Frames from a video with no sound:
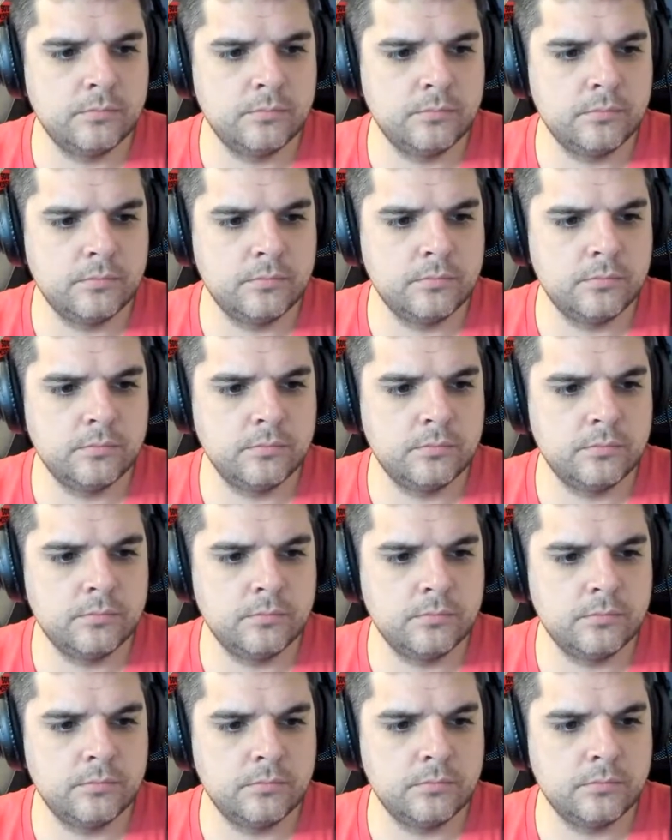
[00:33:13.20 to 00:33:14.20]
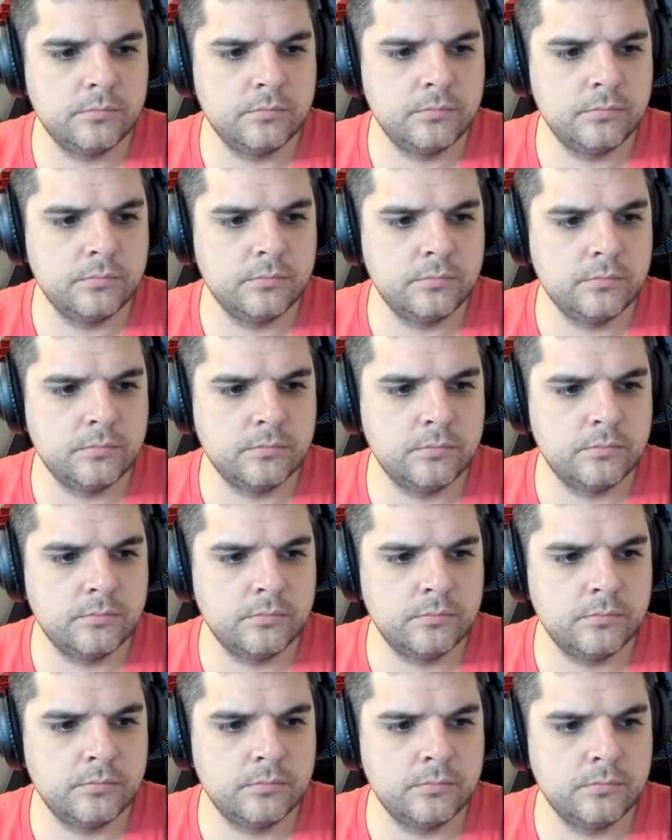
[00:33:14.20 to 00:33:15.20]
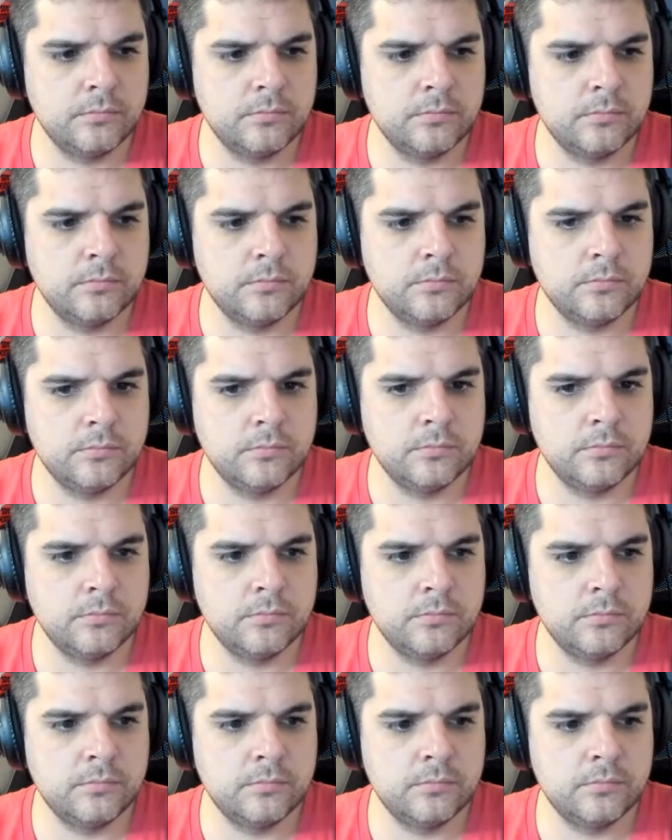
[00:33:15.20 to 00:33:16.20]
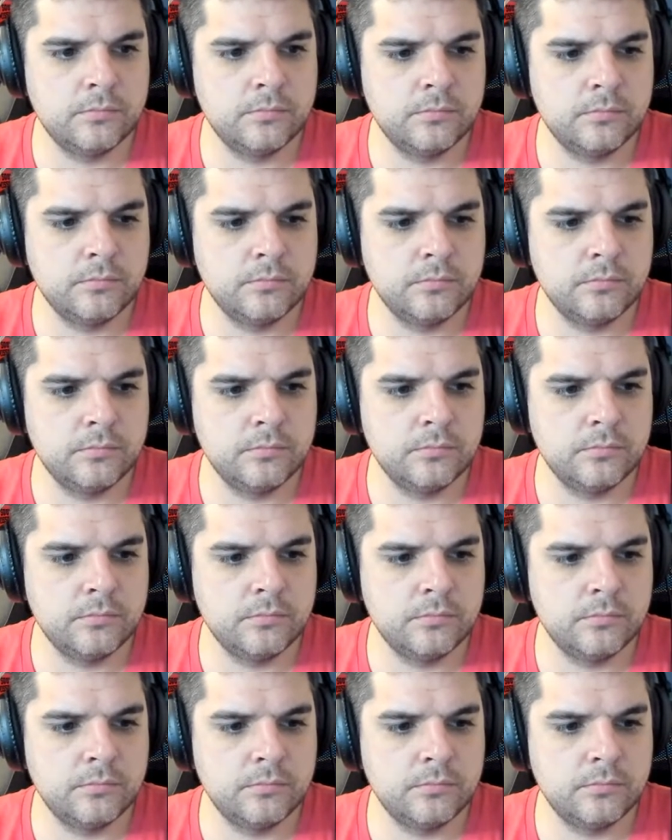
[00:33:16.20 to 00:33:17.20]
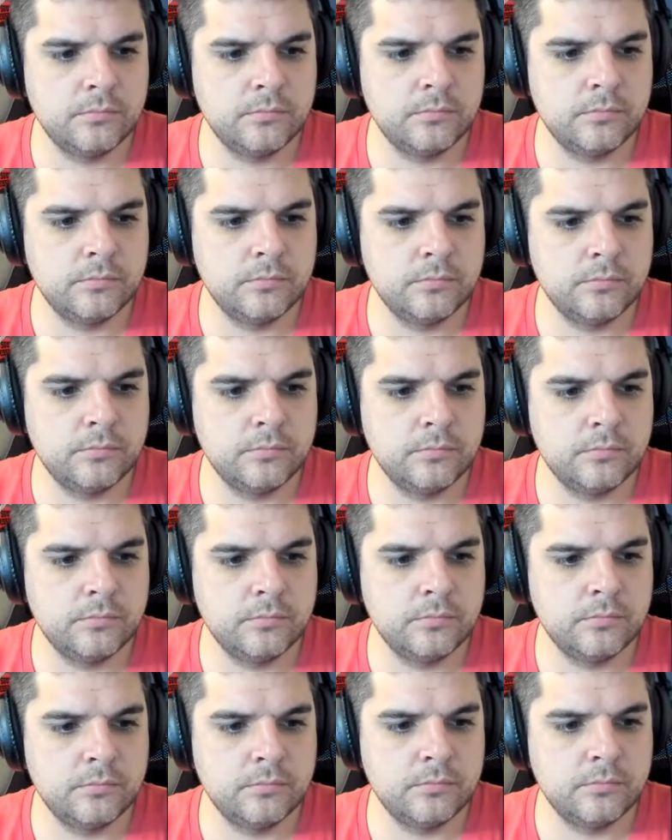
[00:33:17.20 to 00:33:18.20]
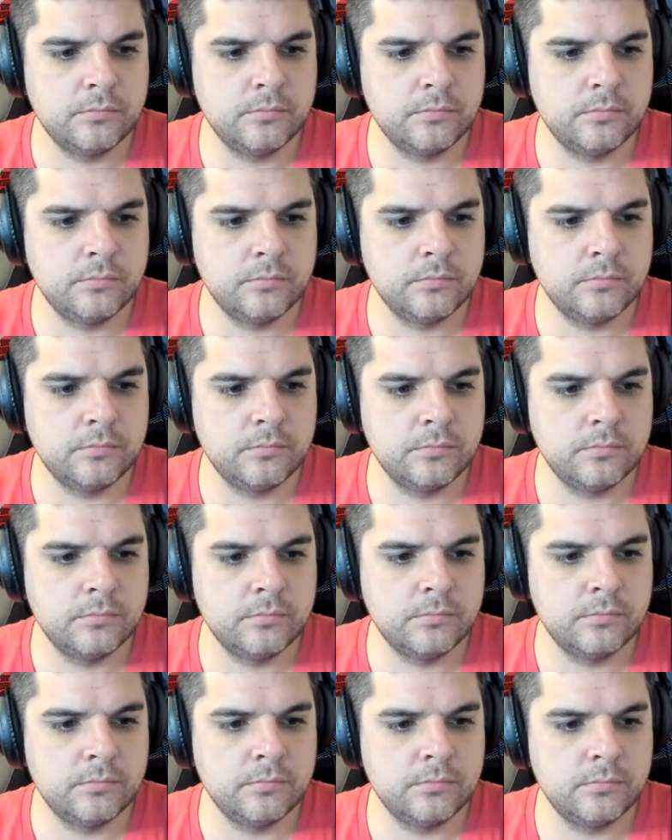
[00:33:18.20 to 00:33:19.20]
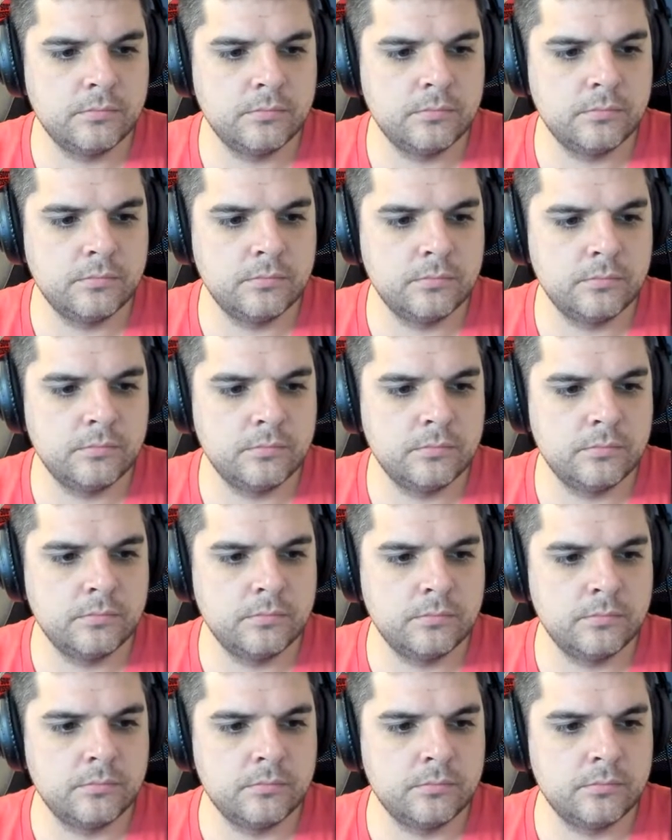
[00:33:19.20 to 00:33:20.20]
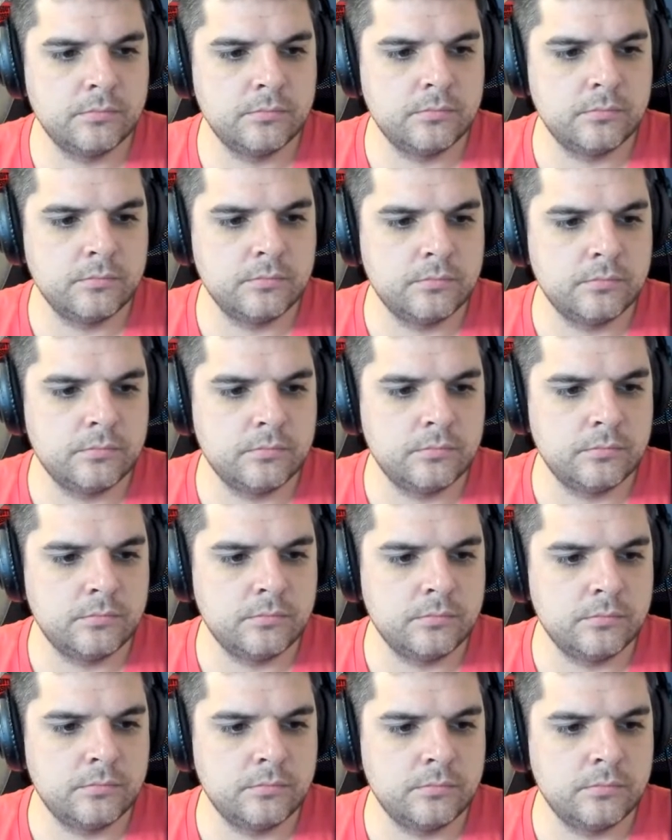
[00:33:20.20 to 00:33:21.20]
[no speech]